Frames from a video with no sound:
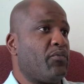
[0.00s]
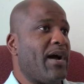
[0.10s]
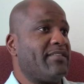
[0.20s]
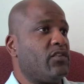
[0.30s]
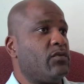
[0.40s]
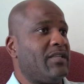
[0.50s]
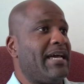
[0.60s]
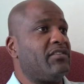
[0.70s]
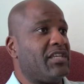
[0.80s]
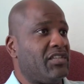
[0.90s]
process was
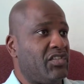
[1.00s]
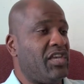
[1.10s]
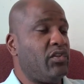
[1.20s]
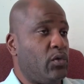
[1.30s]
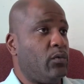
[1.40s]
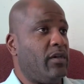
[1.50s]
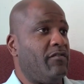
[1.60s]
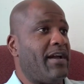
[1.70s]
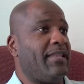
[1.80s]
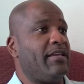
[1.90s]
allowed to continue
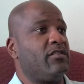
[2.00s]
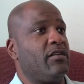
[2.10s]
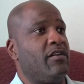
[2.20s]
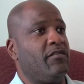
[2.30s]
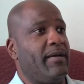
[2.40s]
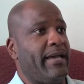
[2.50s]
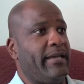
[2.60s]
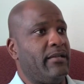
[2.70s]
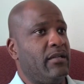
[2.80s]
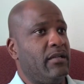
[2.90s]
in violation of
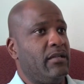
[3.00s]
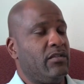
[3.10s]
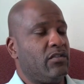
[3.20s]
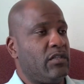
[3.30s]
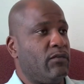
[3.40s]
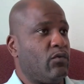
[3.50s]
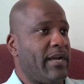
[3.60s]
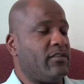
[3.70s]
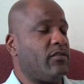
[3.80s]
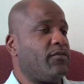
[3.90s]
my civil
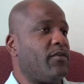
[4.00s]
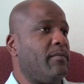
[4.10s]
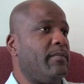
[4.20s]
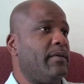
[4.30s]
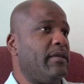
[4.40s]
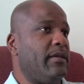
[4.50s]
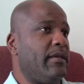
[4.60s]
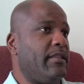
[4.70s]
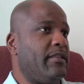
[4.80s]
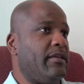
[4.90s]
rights from
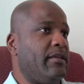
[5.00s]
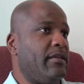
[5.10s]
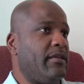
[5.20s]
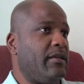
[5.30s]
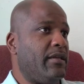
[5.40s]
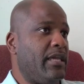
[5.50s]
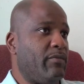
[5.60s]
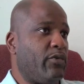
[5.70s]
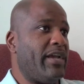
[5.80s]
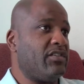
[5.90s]
the
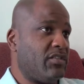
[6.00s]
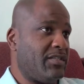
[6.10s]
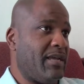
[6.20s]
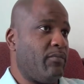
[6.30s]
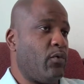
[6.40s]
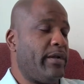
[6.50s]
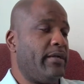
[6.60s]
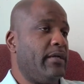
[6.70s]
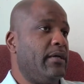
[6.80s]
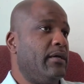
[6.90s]
immigration
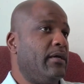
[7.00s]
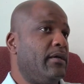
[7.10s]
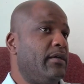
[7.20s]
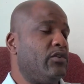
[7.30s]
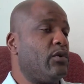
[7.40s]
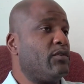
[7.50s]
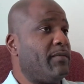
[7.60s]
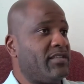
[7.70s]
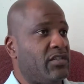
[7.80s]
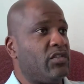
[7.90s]
standpoint in terms
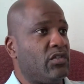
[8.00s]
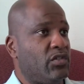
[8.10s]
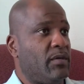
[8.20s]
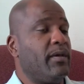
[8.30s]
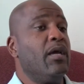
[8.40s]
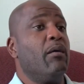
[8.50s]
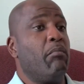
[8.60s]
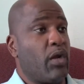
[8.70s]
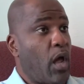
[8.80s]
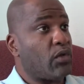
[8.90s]
of my citizenship,
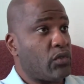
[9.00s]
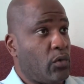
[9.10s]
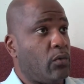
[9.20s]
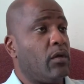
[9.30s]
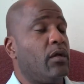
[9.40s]
but also